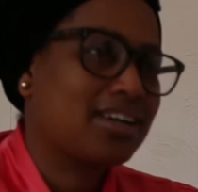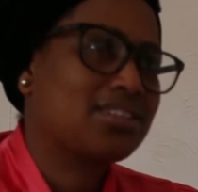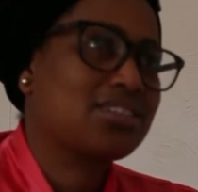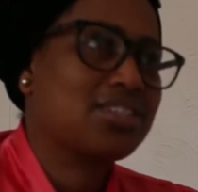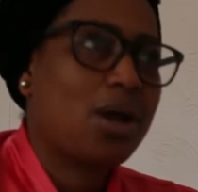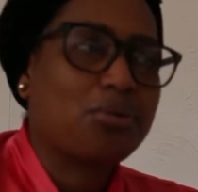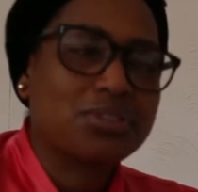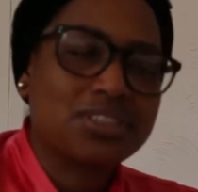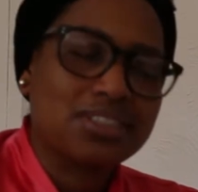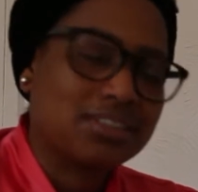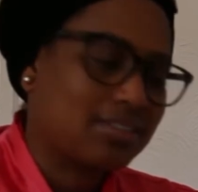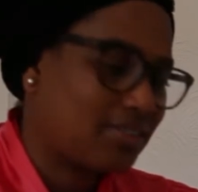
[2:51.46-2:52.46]

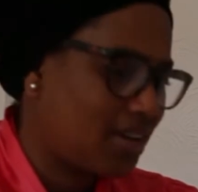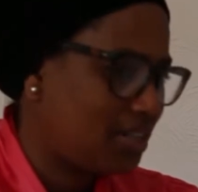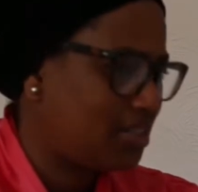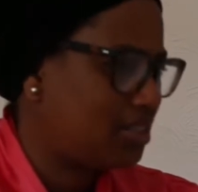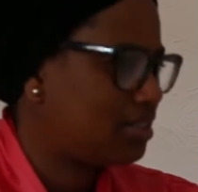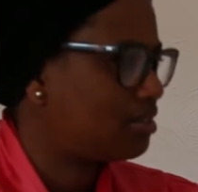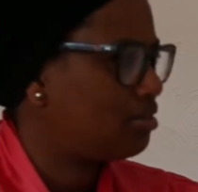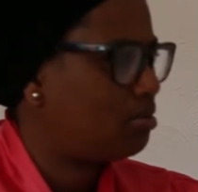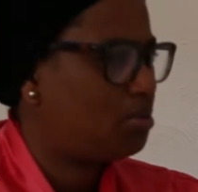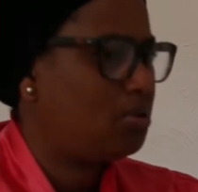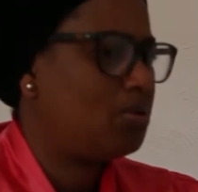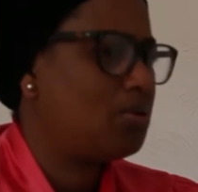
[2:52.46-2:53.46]
shouting, crying. I said,
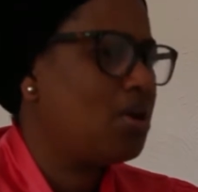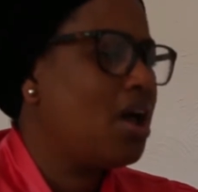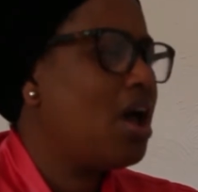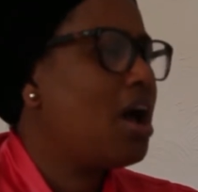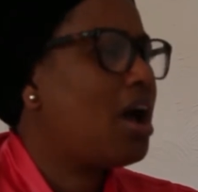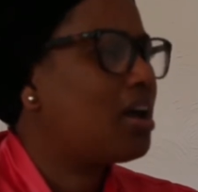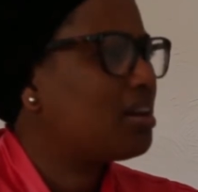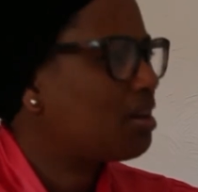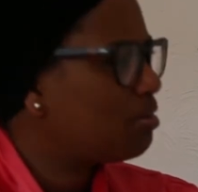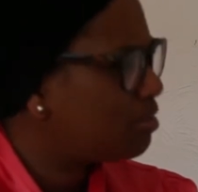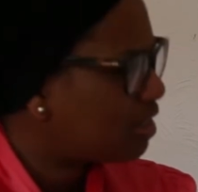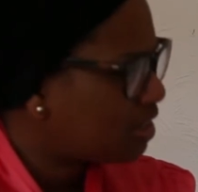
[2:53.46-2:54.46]
oh, are they
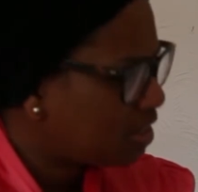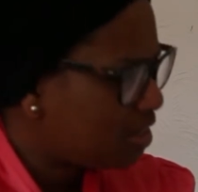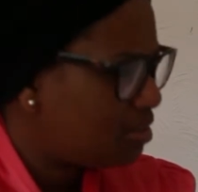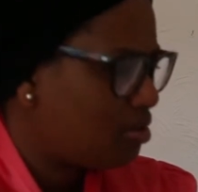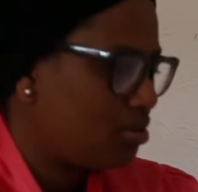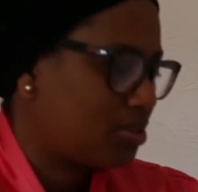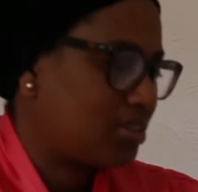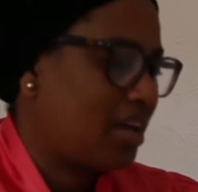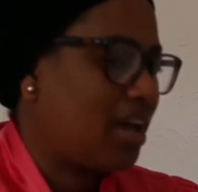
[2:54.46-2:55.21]
going to kill us?